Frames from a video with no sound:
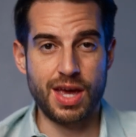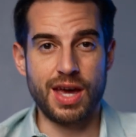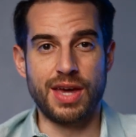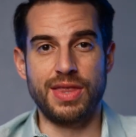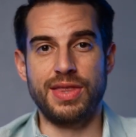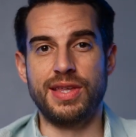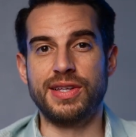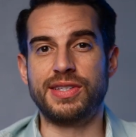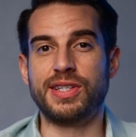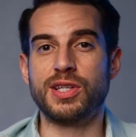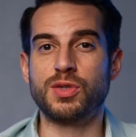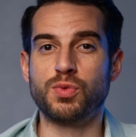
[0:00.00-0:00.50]

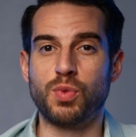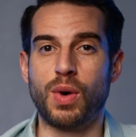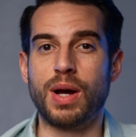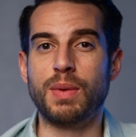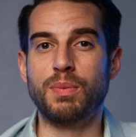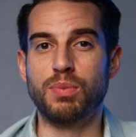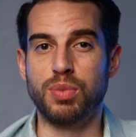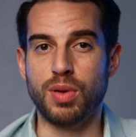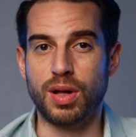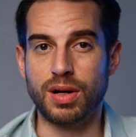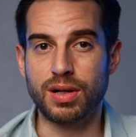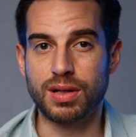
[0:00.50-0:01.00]
This is why
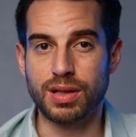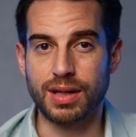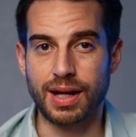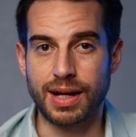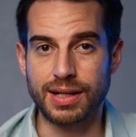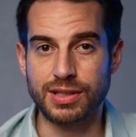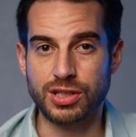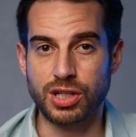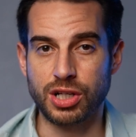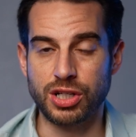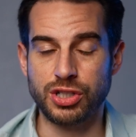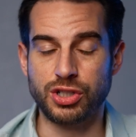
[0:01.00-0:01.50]
blood
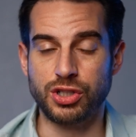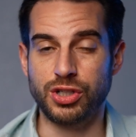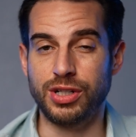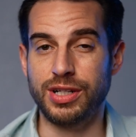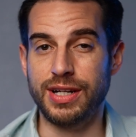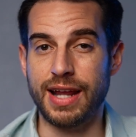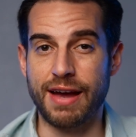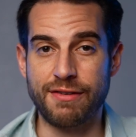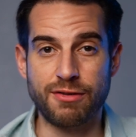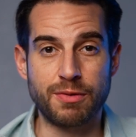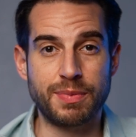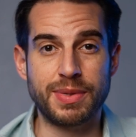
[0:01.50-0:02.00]
clots should
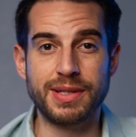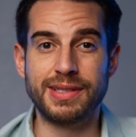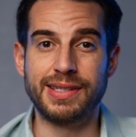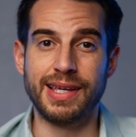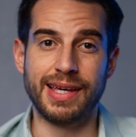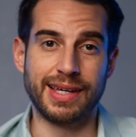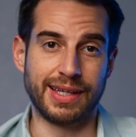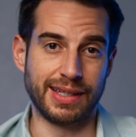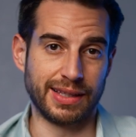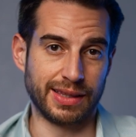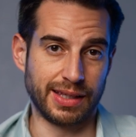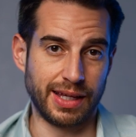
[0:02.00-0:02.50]
never be
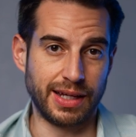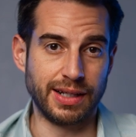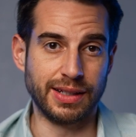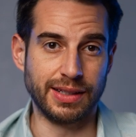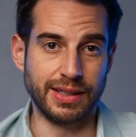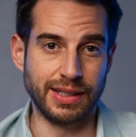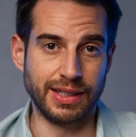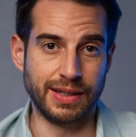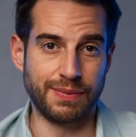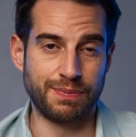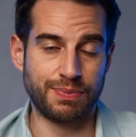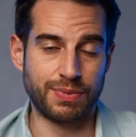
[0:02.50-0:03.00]
taken
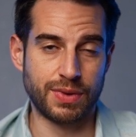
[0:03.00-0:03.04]
lightly.